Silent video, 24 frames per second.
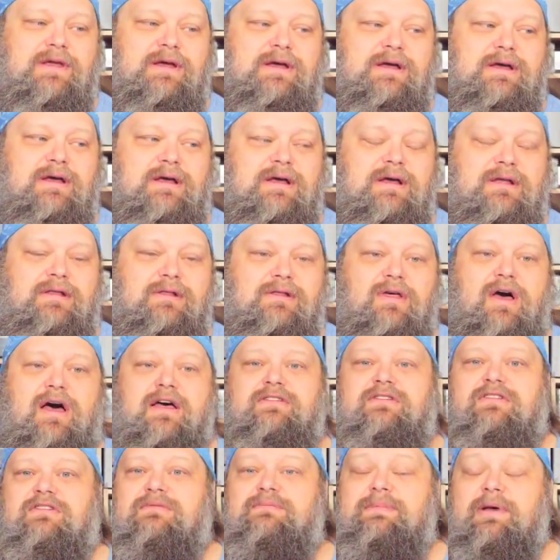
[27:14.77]

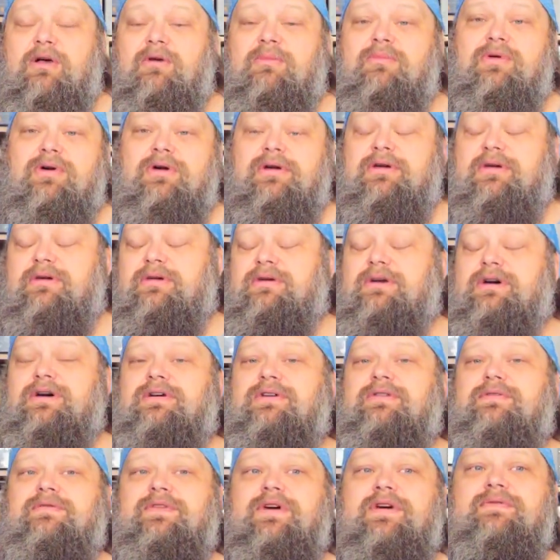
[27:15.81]
lost spell book
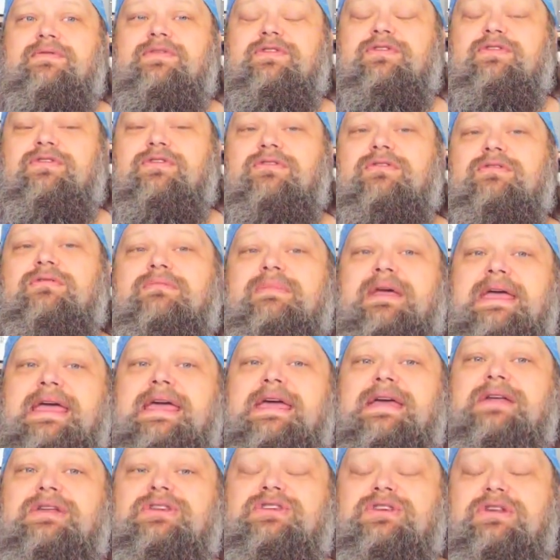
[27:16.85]
of a certain
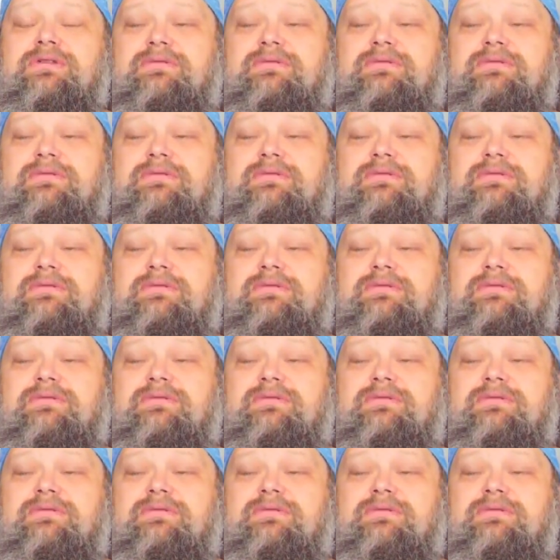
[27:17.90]
mage,